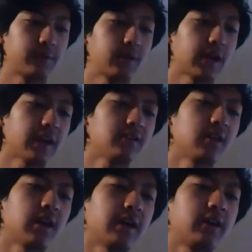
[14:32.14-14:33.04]
If you
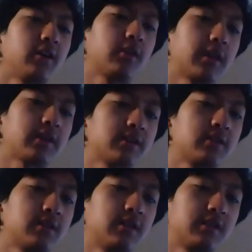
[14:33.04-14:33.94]
had to hide a
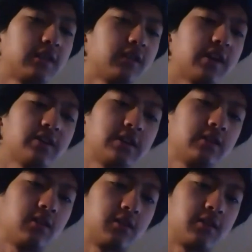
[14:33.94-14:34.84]
secret
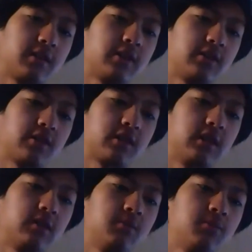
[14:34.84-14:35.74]
SD card in your
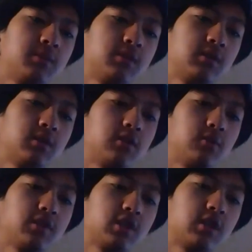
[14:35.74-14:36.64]
cubes,
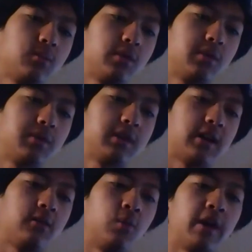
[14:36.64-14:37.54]
which cube would it
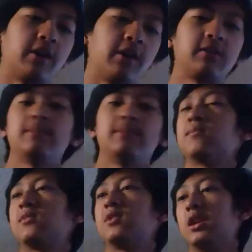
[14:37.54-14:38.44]
be and where?
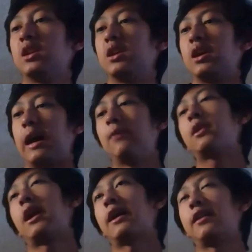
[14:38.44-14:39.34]
I
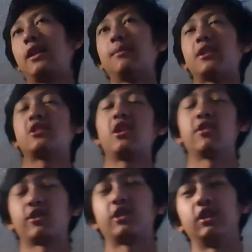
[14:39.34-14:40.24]
would hide it in my
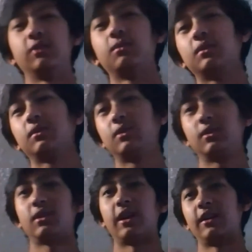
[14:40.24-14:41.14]
dollar cube
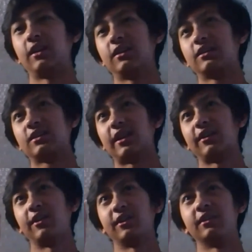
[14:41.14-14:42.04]
and
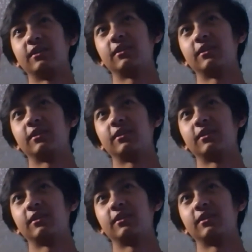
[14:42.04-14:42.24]
inside the,